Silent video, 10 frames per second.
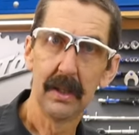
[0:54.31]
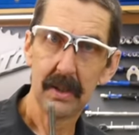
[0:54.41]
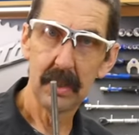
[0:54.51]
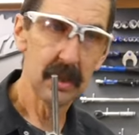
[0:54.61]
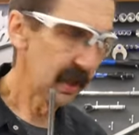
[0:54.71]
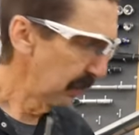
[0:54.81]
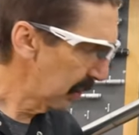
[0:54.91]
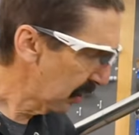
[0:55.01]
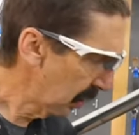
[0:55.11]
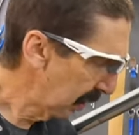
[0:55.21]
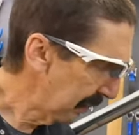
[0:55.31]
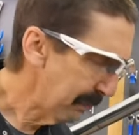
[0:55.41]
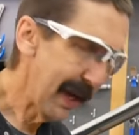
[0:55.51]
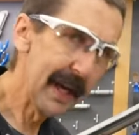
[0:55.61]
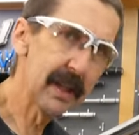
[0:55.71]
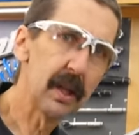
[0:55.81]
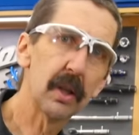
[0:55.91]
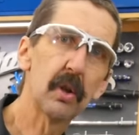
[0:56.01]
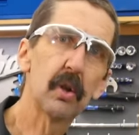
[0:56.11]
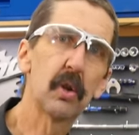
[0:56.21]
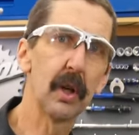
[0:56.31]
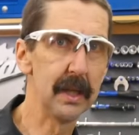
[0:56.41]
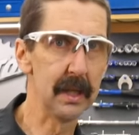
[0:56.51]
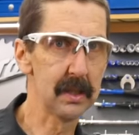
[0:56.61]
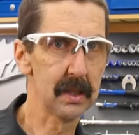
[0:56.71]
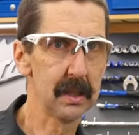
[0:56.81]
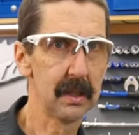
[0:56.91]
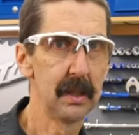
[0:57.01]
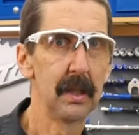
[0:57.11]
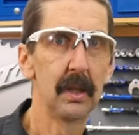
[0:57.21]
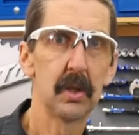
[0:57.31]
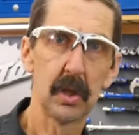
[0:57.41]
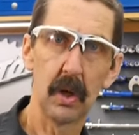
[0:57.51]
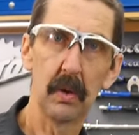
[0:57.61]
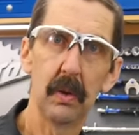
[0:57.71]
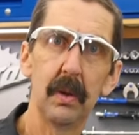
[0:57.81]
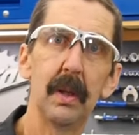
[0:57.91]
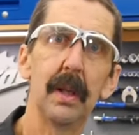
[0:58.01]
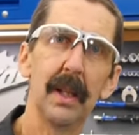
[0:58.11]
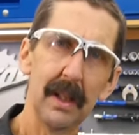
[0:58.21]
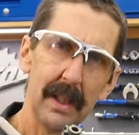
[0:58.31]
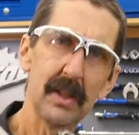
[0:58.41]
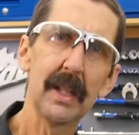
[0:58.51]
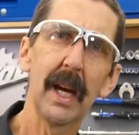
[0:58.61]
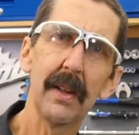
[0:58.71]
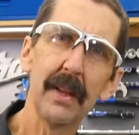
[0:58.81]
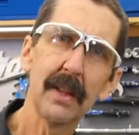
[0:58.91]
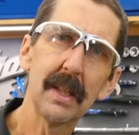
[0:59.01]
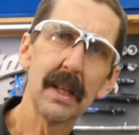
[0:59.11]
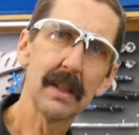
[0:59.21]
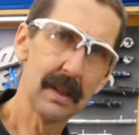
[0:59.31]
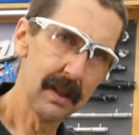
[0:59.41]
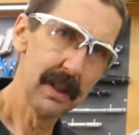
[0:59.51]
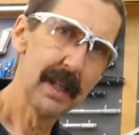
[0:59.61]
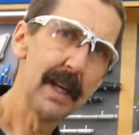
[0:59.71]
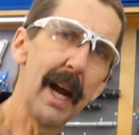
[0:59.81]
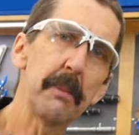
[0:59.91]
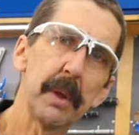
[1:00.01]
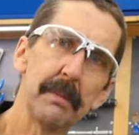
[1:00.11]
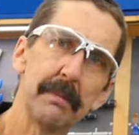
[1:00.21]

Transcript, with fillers: These are going to return it back to goodness. So let's see how these things tap.